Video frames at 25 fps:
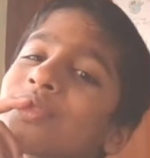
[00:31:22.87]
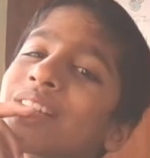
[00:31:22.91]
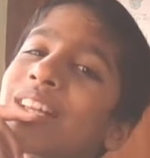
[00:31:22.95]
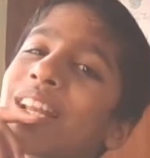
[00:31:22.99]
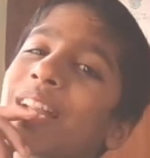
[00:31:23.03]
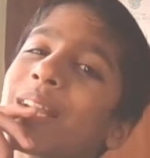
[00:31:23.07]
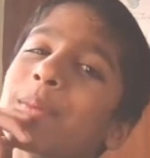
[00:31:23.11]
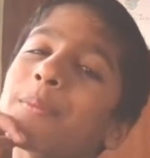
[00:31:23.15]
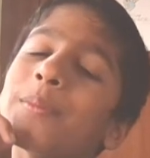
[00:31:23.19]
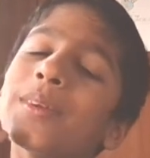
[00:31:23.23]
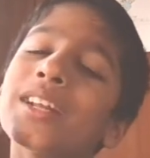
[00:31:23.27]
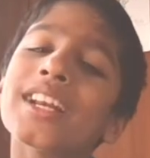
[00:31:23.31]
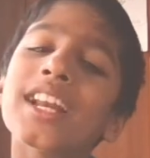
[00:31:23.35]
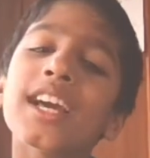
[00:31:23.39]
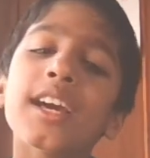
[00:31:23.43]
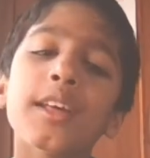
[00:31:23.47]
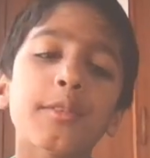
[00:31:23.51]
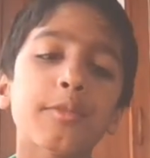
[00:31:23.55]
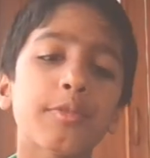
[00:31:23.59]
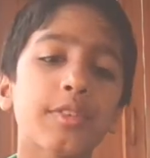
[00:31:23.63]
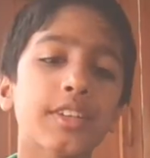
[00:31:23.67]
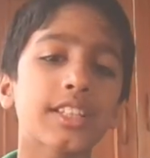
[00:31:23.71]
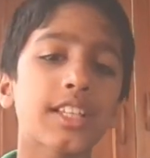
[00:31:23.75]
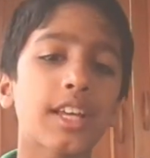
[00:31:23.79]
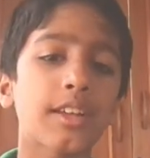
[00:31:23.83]
Let me
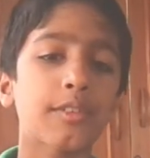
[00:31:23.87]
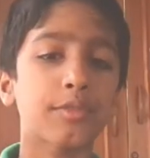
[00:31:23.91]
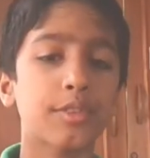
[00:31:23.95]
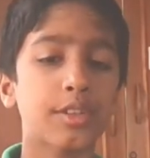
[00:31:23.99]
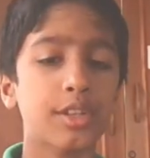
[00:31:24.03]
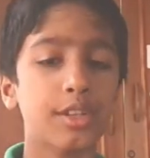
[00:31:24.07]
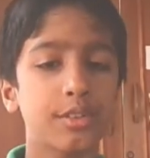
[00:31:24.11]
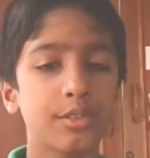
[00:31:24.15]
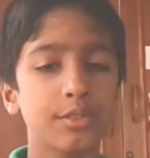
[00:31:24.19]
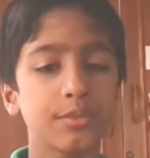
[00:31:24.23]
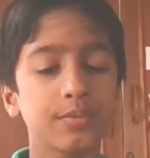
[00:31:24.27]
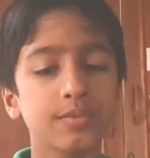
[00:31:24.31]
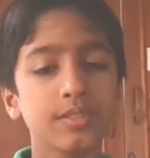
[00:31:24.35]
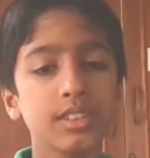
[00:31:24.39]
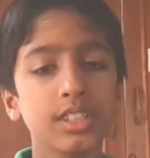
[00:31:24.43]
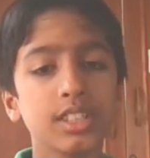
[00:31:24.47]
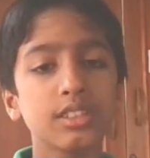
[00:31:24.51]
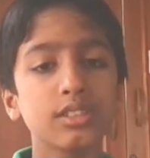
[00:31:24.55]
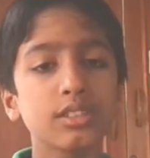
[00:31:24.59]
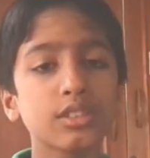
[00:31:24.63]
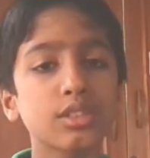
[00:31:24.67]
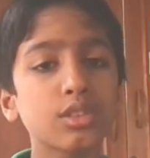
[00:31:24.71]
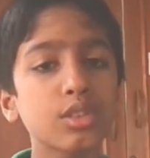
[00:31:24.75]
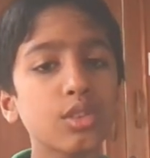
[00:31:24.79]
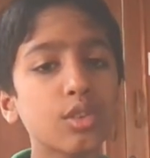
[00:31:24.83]
clarify that for you.
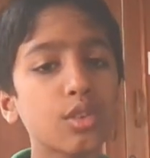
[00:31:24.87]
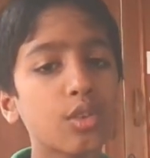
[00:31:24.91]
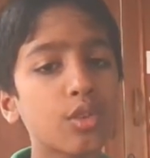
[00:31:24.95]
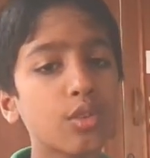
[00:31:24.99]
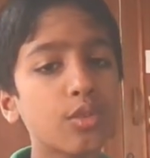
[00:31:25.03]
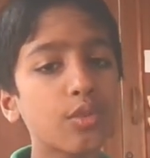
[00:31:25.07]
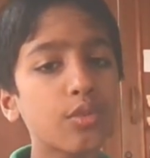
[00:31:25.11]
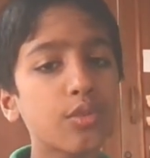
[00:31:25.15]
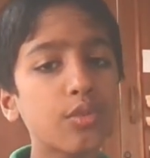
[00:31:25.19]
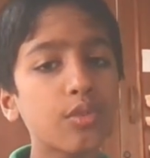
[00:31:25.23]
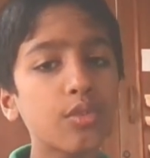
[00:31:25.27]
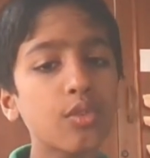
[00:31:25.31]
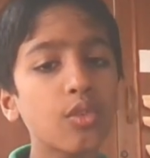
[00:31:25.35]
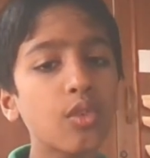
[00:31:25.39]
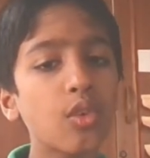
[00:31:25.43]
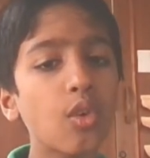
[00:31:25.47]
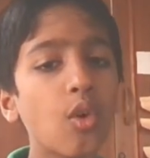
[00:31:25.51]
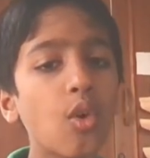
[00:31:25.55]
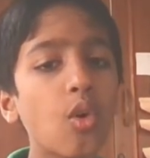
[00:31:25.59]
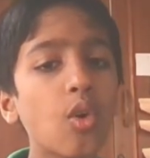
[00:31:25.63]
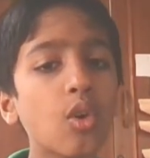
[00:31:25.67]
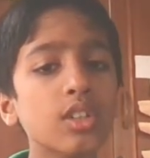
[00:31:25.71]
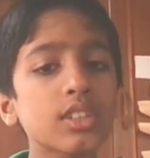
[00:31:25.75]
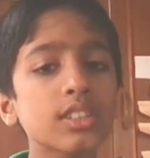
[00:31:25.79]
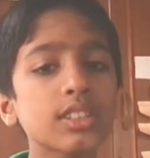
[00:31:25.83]
So,
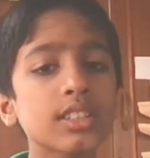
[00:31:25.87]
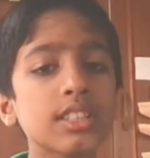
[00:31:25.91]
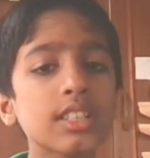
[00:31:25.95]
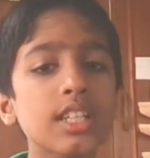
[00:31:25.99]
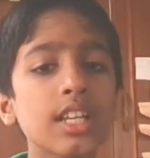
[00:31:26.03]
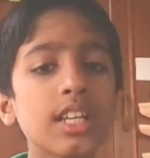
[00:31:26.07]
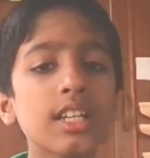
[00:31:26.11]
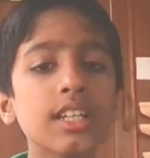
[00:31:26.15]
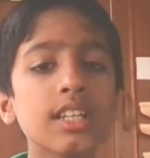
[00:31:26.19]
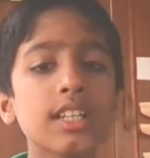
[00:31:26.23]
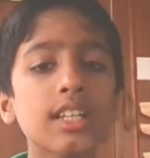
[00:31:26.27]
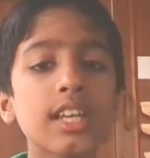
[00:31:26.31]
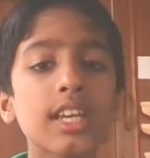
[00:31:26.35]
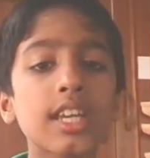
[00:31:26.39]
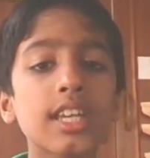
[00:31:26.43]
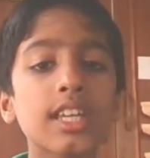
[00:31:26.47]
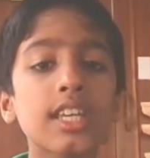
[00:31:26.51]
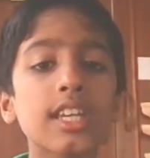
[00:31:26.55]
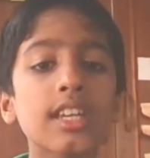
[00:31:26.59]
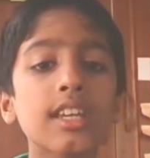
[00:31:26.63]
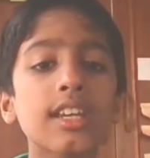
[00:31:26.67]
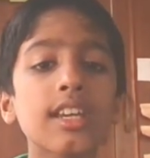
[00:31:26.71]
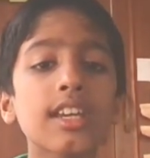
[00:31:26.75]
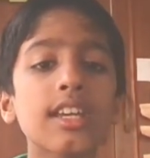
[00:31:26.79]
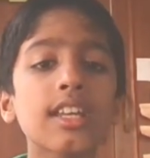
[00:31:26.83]
oxygen
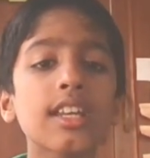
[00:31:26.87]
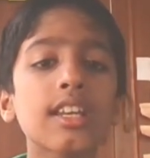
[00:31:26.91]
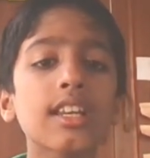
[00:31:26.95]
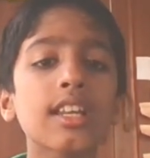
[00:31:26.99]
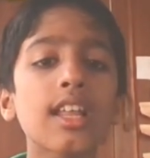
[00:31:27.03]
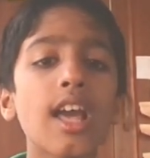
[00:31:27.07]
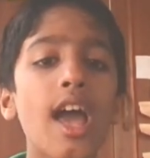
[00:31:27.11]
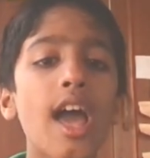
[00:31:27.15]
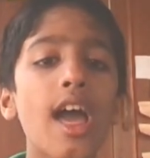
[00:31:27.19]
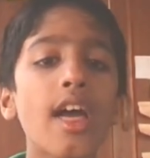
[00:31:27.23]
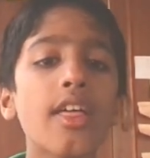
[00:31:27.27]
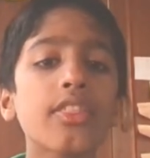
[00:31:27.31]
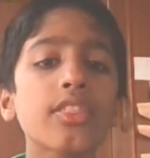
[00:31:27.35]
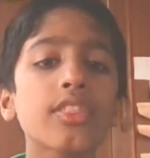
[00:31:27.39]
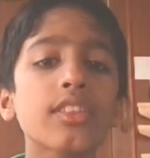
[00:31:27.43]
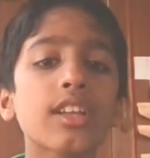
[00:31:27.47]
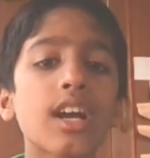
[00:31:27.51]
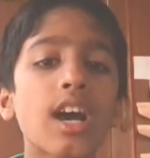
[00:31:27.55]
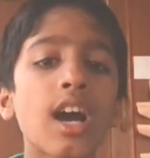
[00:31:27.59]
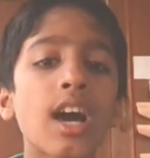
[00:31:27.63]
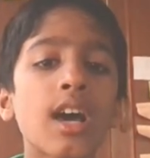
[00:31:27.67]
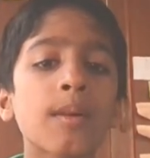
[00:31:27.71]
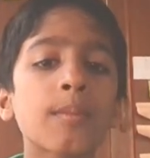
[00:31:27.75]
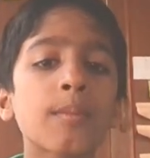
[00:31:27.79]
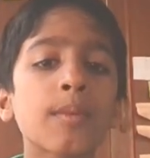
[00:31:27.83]
taking in and
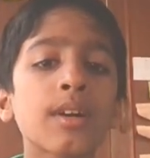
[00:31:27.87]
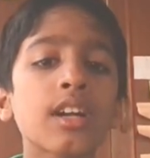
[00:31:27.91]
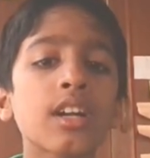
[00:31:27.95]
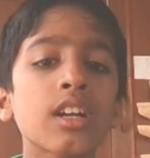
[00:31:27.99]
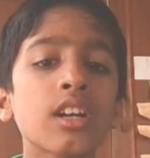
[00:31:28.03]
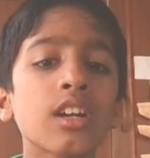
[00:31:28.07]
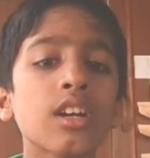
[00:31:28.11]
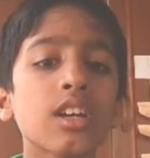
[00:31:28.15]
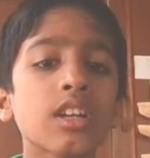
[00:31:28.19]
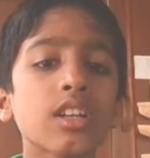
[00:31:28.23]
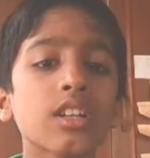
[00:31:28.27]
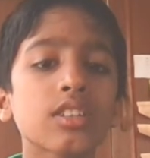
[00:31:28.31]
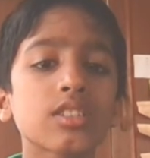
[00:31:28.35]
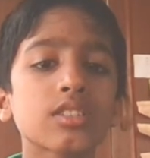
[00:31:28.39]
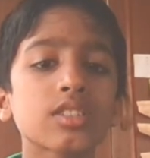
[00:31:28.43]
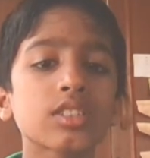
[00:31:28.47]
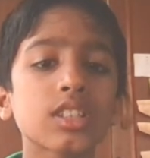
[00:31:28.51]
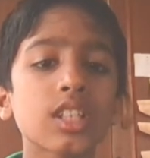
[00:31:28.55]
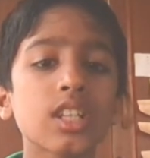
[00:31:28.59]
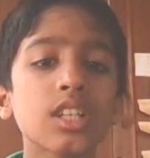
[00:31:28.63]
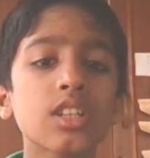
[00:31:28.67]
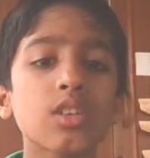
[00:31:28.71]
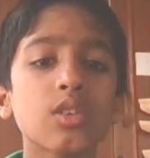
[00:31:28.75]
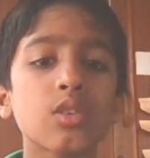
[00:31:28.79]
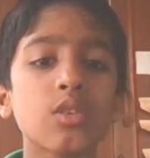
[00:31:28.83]
carbon
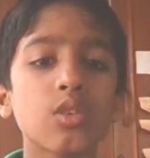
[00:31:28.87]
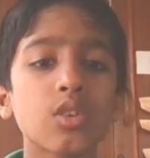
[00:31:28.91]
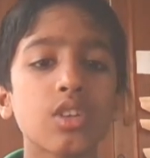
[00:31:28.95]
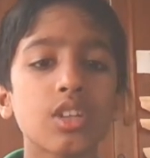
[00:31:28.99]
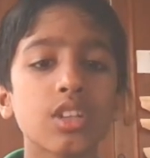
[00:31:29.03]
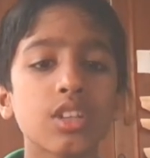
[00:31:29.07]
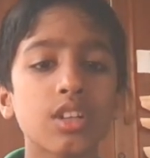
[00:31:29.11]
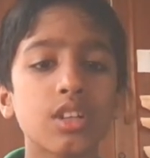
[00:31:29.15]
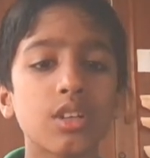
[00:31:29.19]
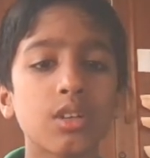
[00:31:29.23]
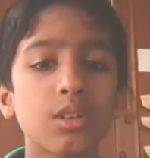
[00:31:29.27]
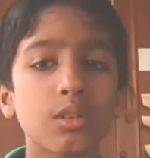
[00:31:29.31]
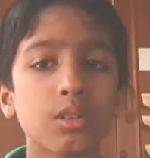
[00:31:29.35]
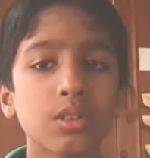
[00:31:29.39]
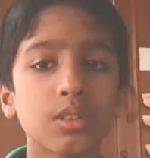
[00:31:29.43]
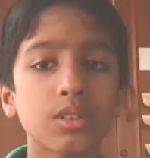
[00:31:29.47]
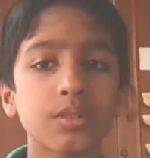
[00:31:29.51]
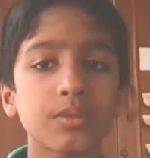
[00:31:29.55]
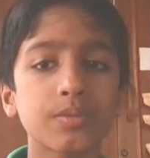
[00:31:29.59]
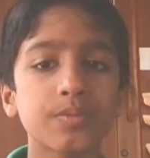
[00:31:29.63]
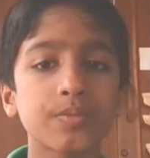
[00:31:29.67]
dioxide going out.